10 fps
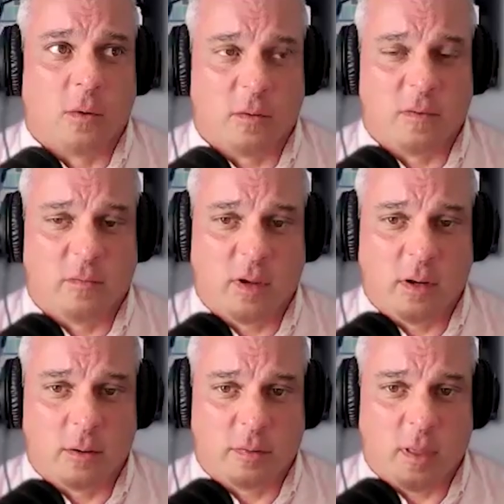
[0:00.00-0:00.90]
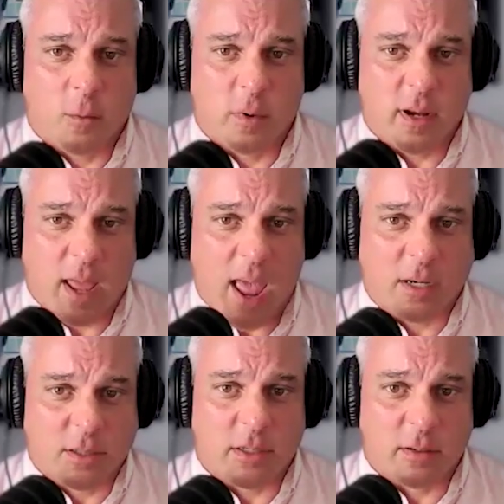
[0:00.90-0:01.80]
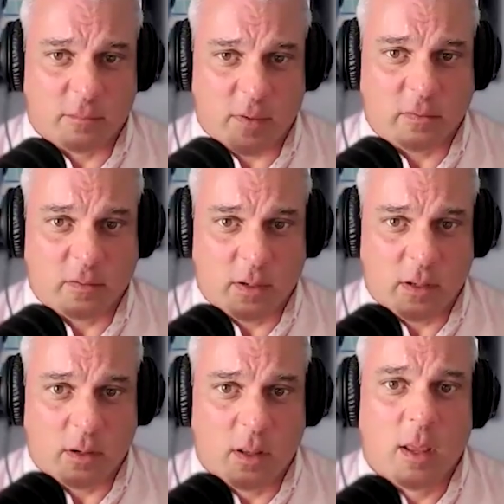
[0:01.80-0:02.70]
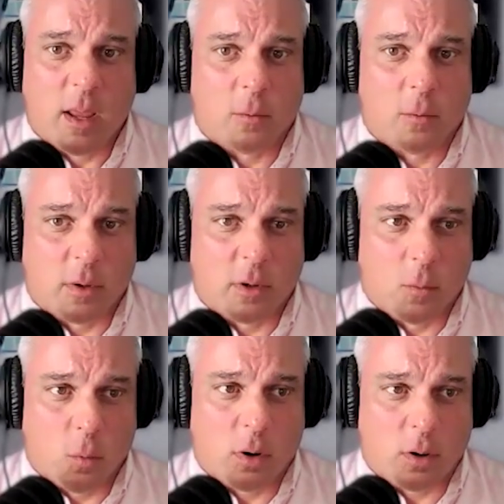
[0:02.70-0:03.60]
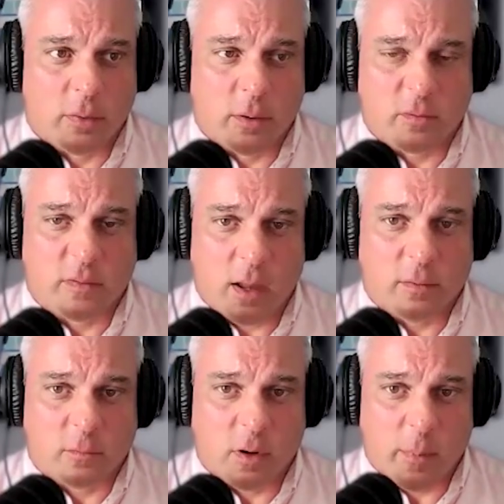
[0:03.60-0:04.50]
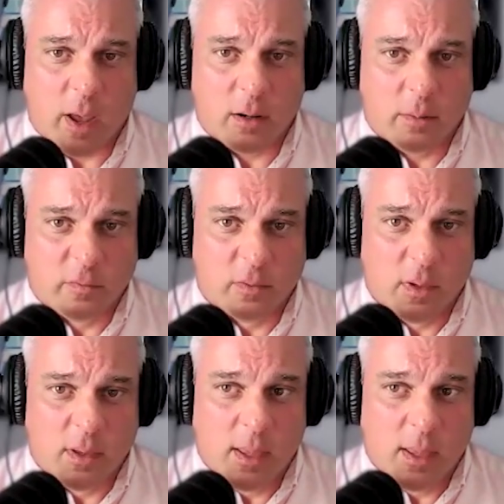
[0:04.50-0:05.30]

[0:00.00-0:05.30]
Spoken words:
for a 15-year thing, we'd actually invest in it and really work on those downstream items.